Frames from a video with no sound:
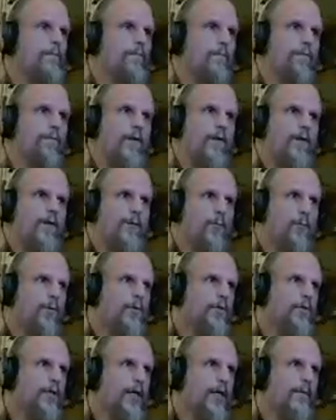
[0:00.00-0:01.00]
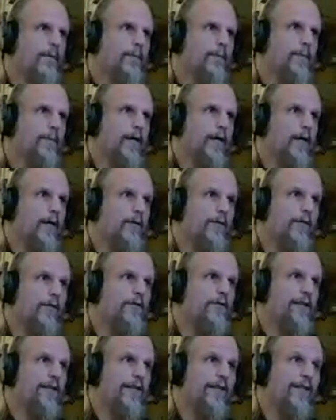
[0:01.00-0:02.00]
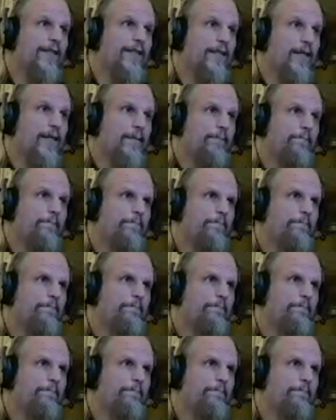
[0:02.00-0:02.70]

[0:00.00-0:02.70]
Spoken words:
The worst time to be out there is at nighttime.